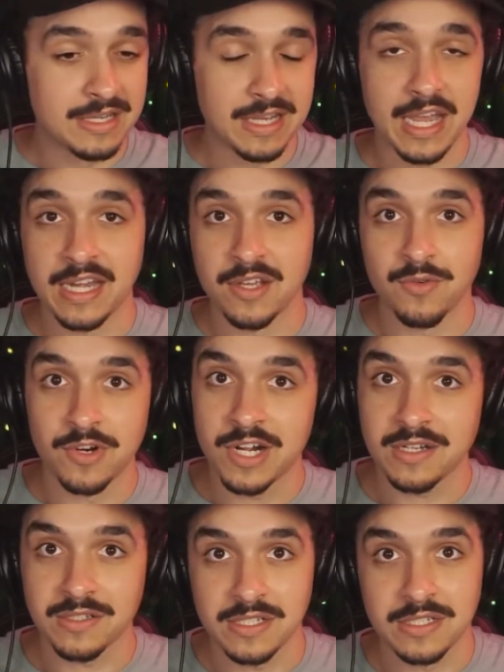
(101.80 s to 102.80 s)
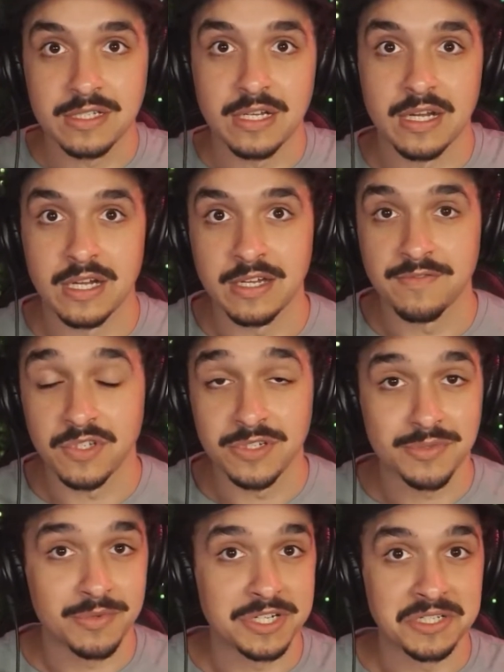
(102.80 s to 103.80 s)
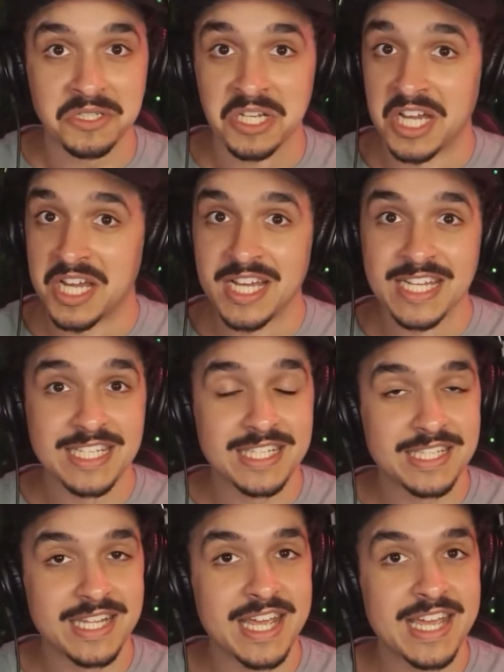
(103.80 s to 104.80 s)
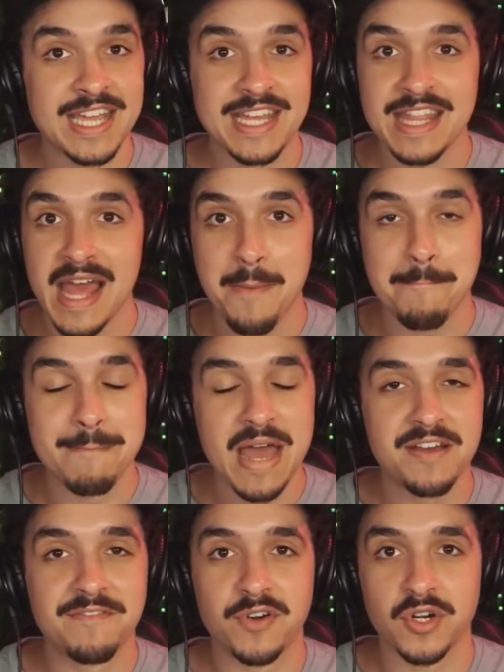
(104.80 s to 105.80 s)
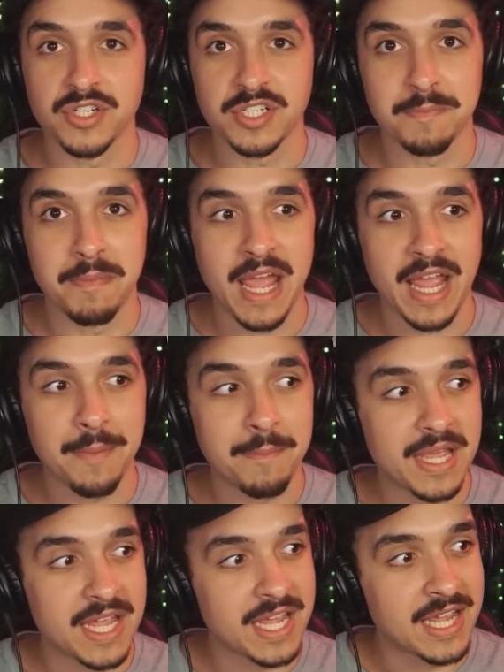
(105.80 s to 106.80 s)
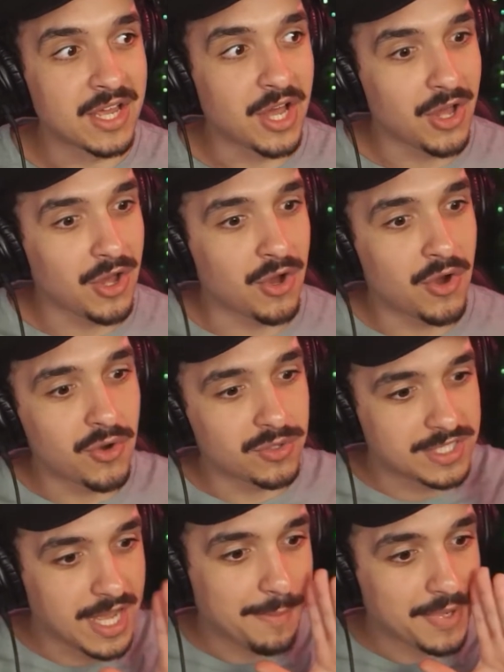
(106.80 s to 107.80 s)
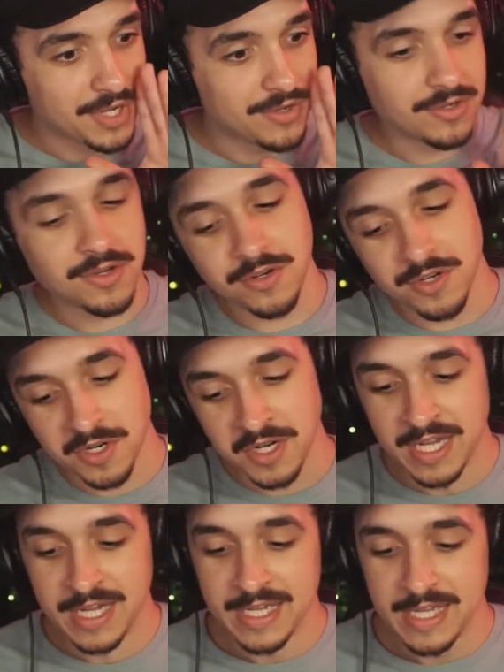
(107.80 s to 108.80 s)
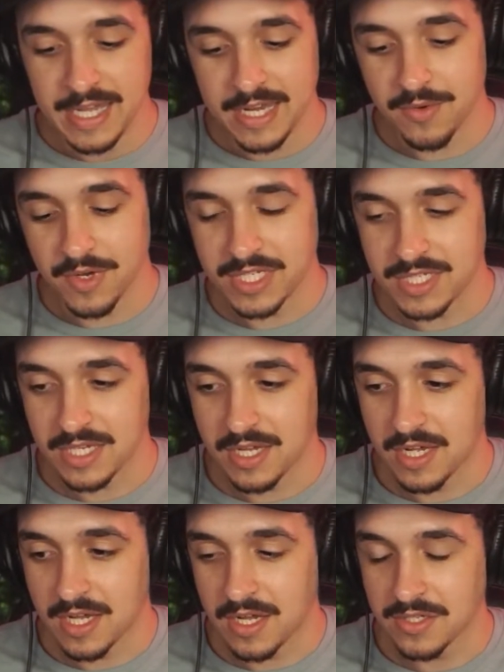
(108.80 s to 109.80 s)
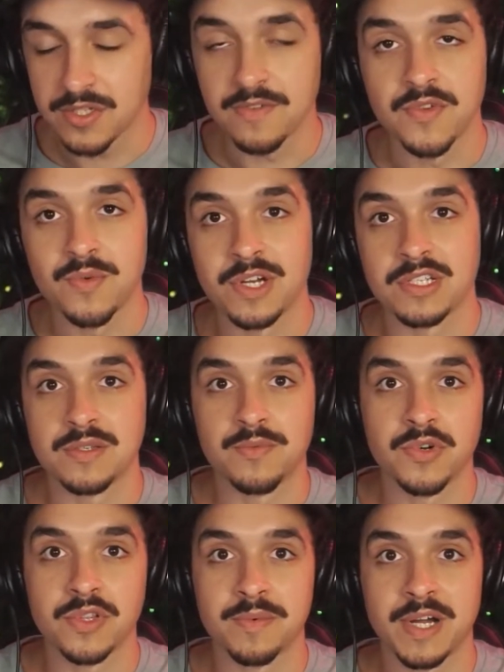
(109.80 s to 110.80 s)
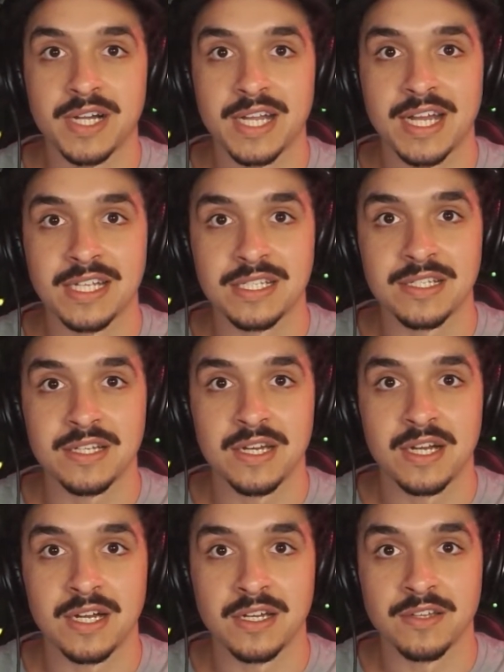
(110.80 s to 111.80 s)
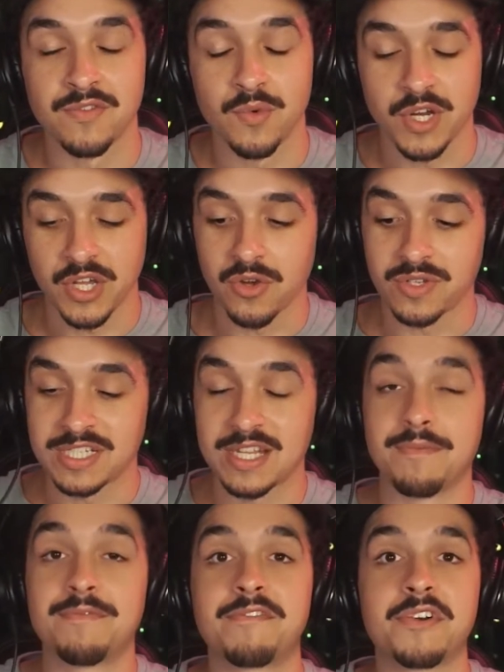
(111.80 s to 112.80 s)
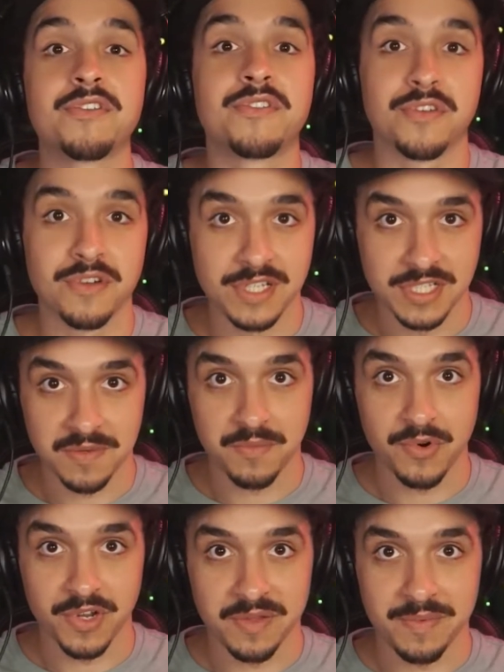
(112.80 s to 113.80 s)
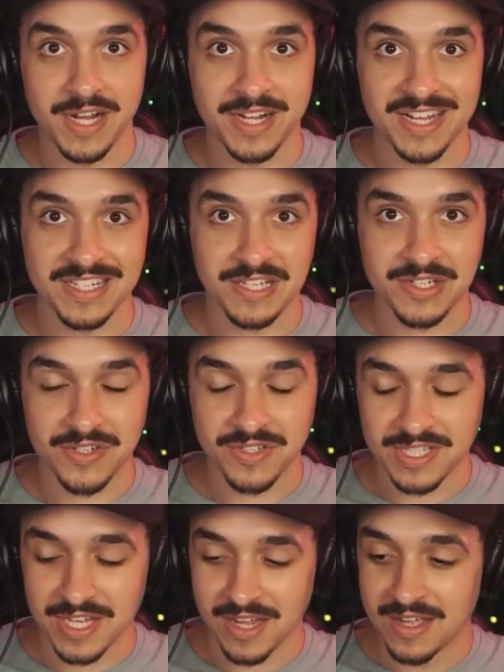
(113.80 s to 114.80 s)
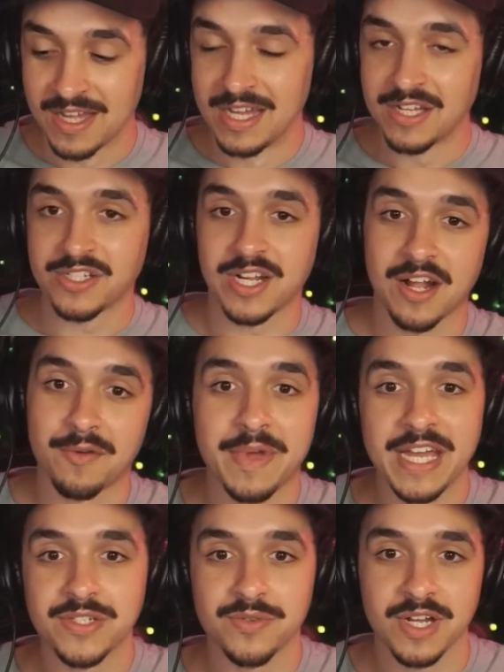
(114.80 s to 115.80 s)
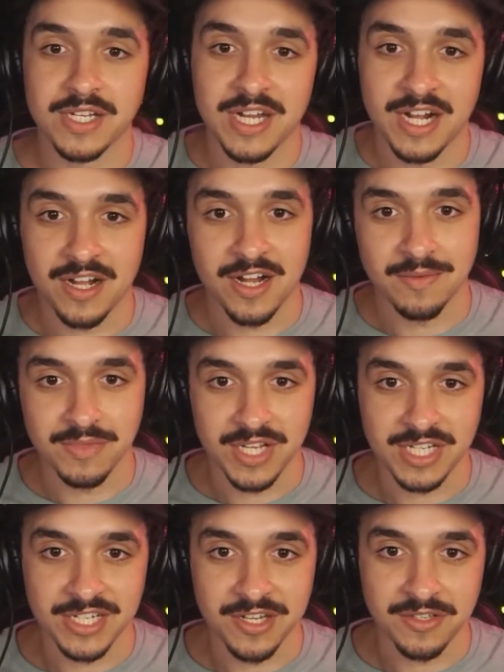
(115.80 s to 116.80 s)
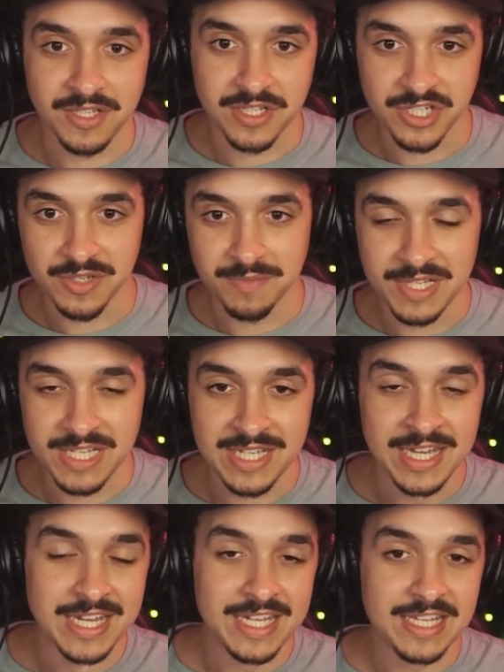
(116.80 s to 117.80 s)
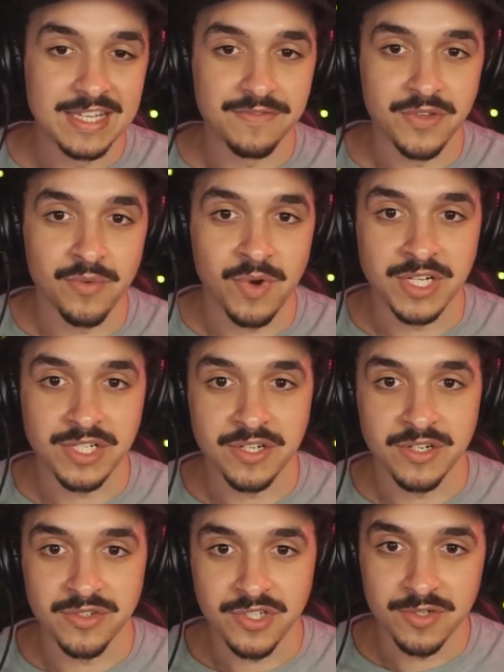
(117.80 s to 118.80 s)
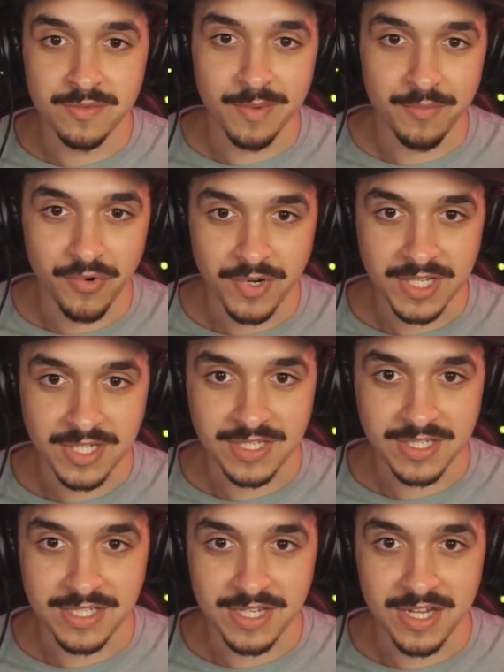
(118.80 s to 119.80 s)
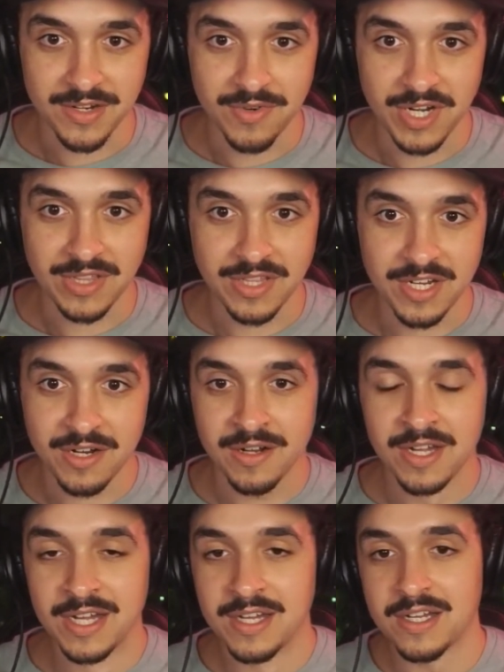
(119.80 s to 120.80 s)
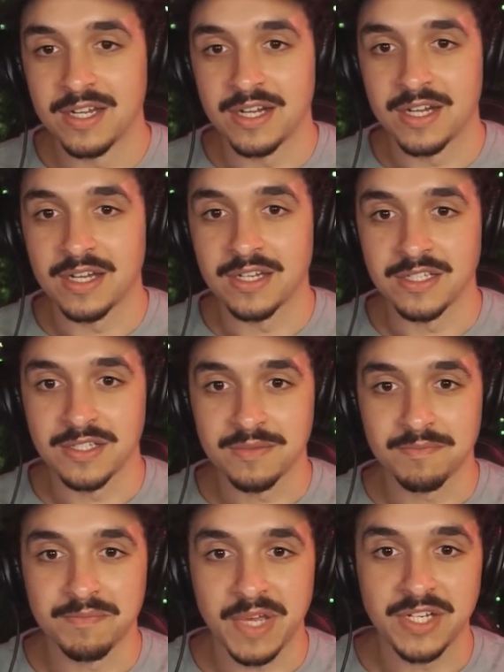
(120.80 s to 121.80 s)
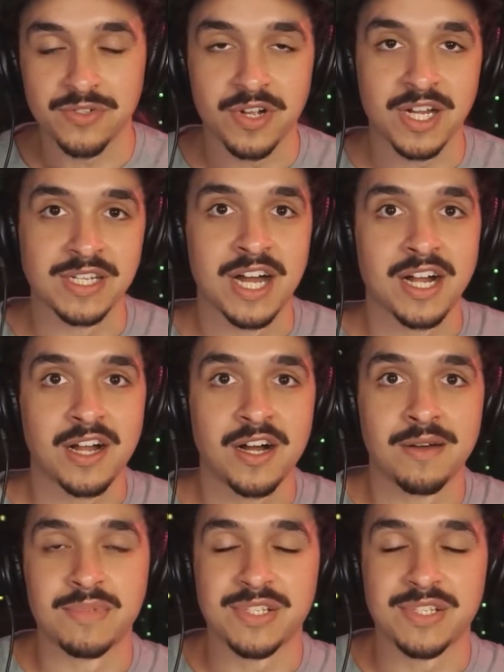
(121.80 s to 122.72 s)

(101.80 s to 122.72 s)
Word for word: anywhere else. Uh, if you just want to stay in that metaverse, baby. Uh-oh, topical alert. Anyways, uh, also, if you want to support the podcast, uh, if you want to go a step further in supporting the podcast, I should say, check out patreon.com slash ElliotGB. If you're watching on YouTube, I'm pointing to the sign right there. Uh, it is patreon.com